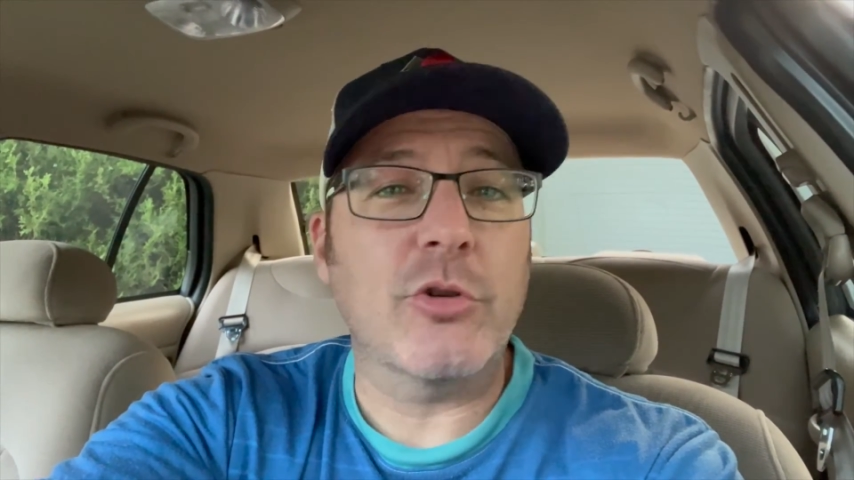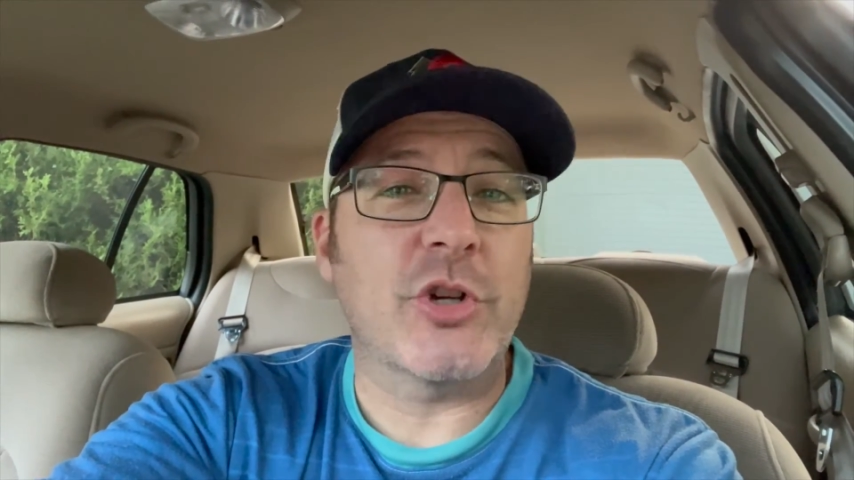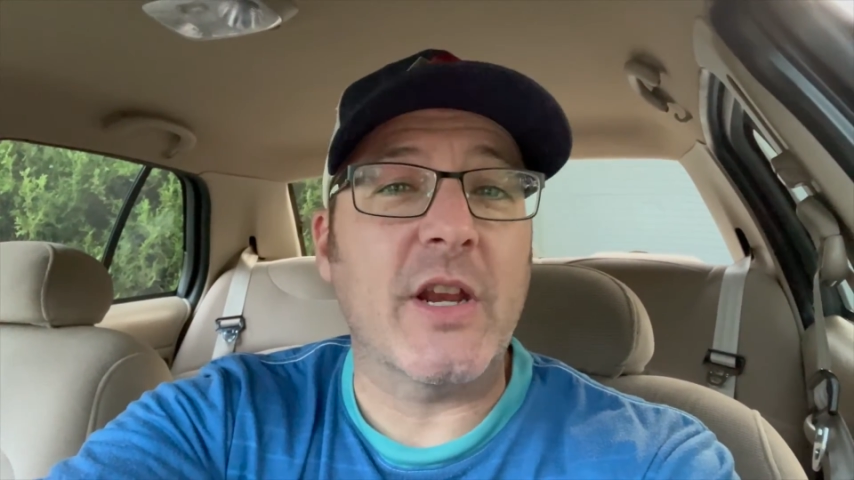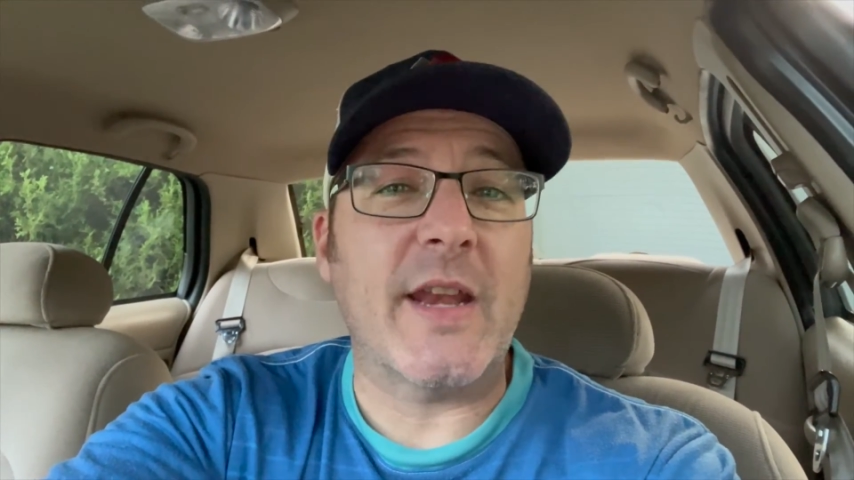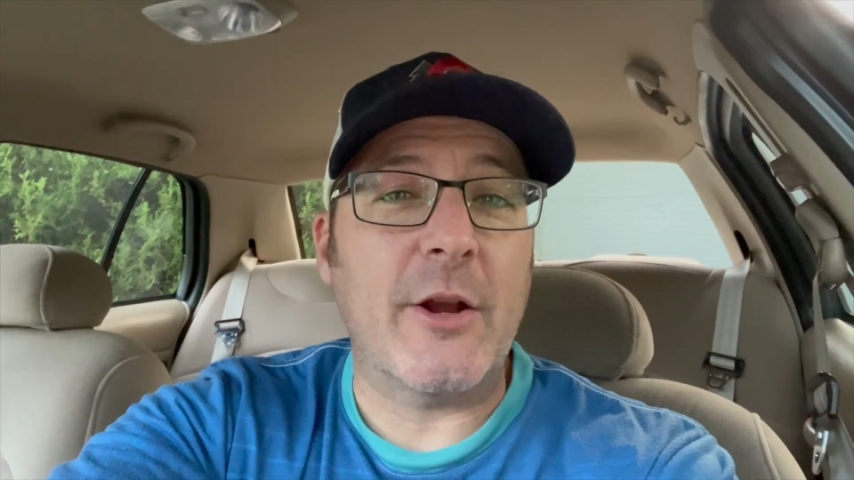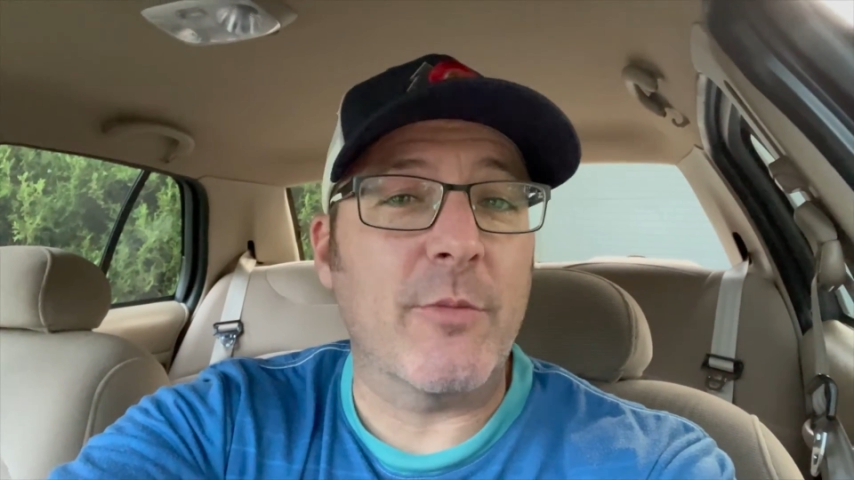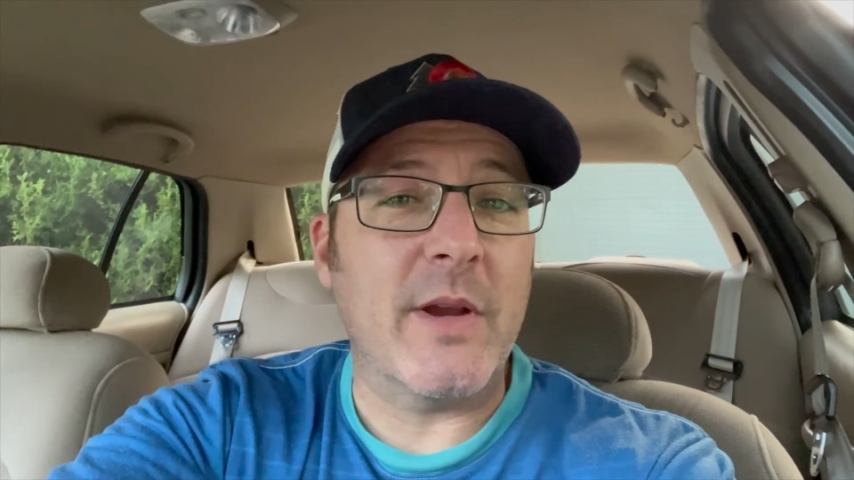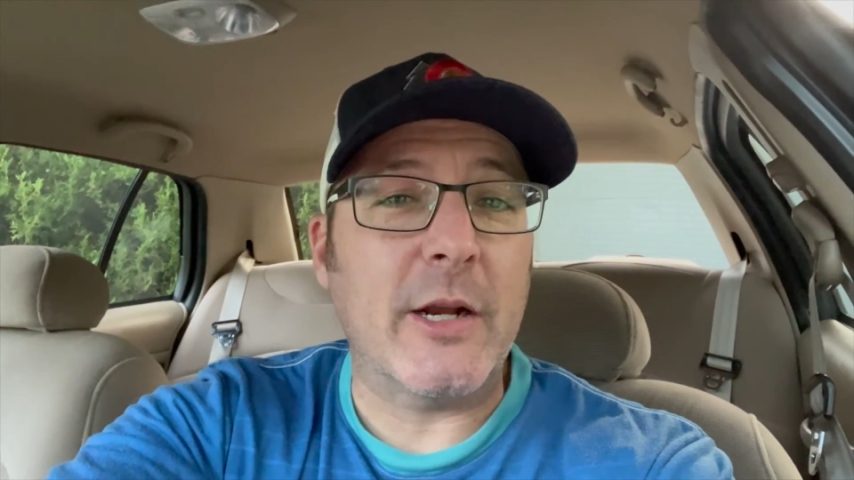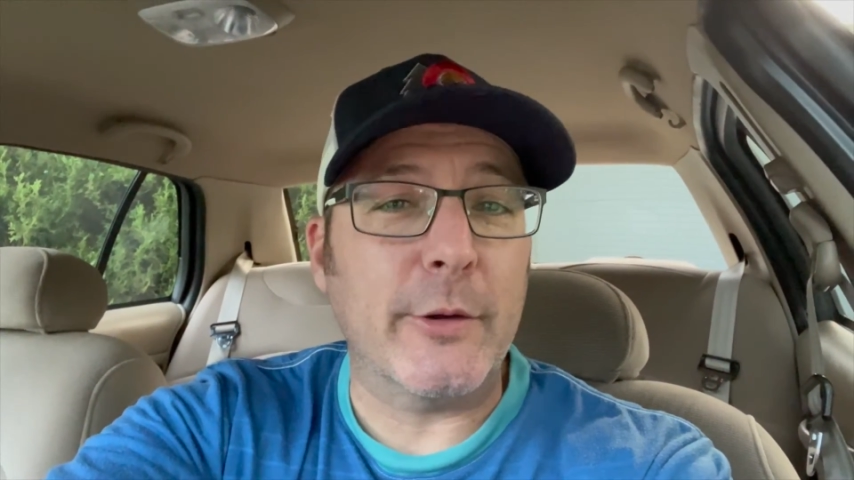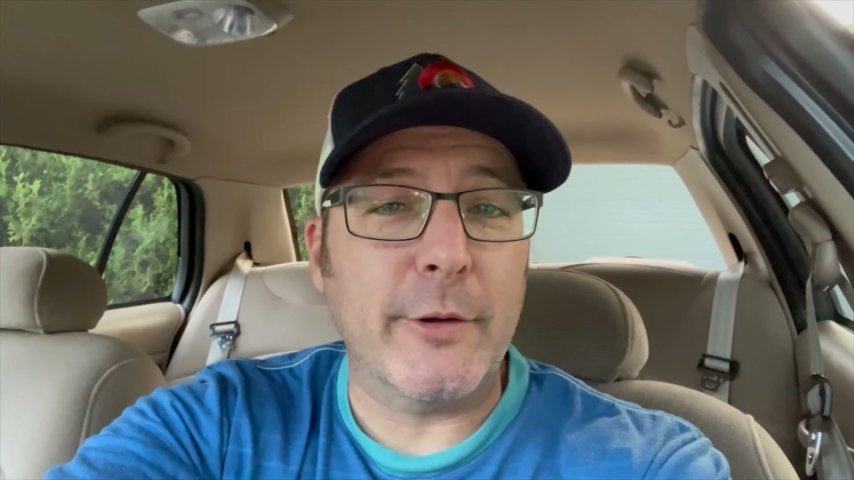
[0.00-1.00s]
She could hear
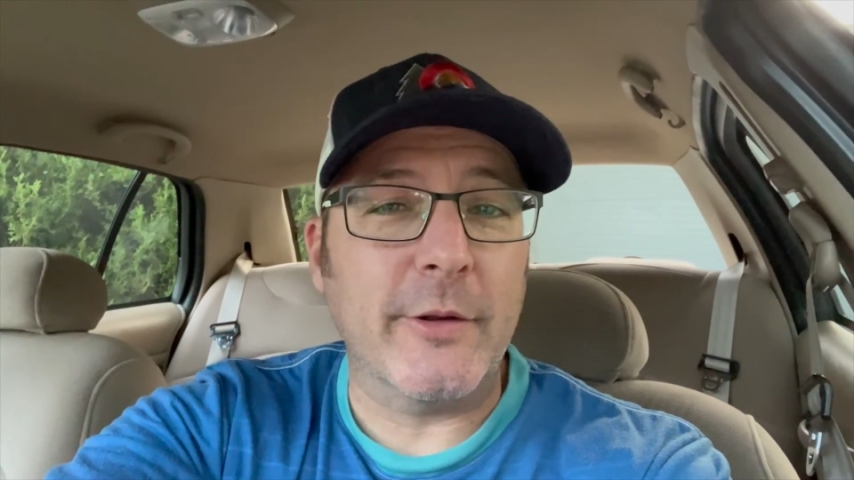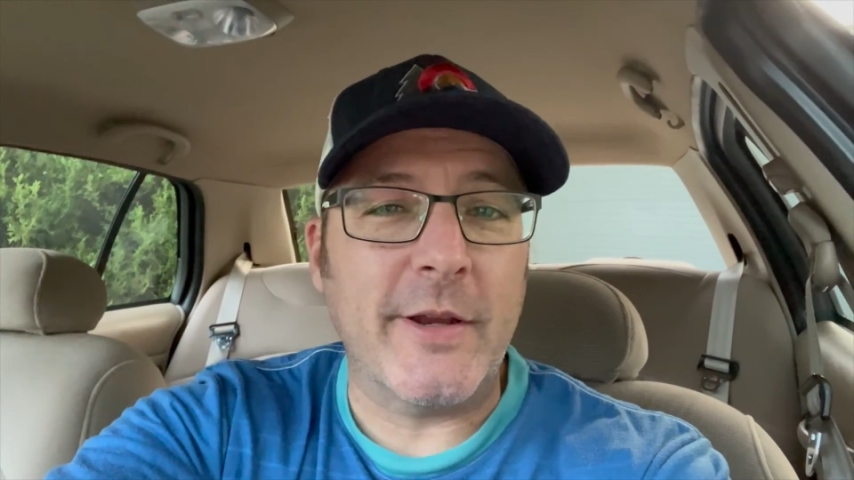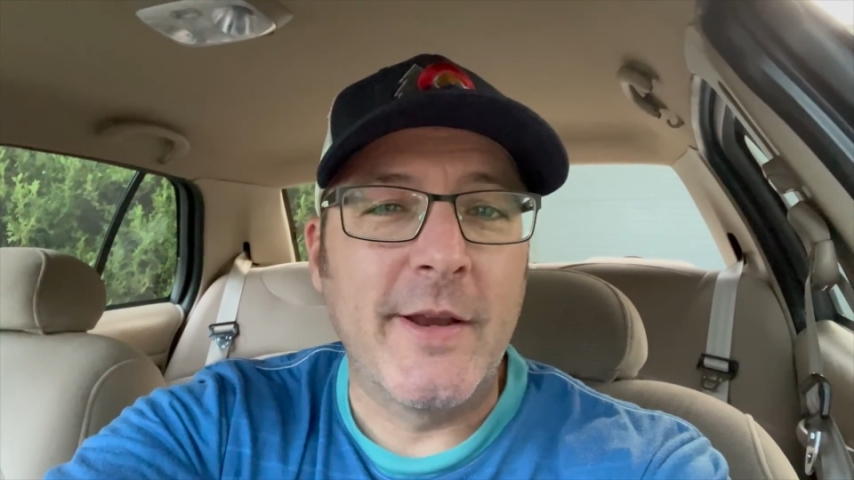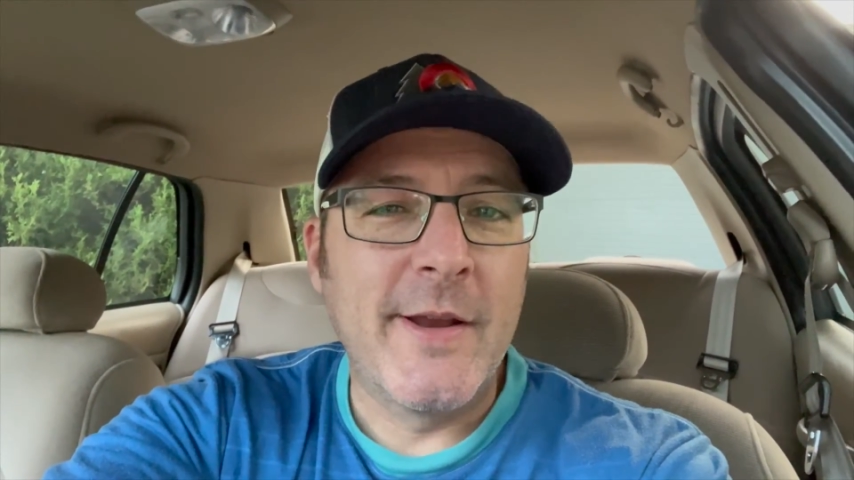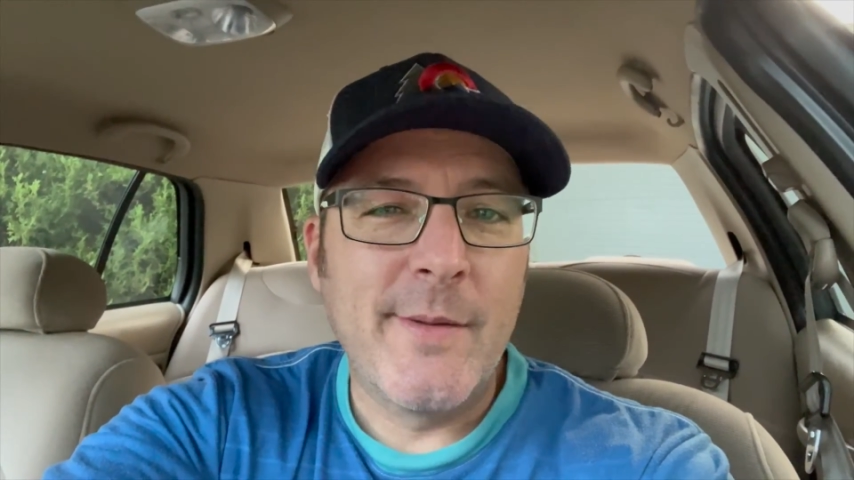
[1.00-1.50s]
me clearly,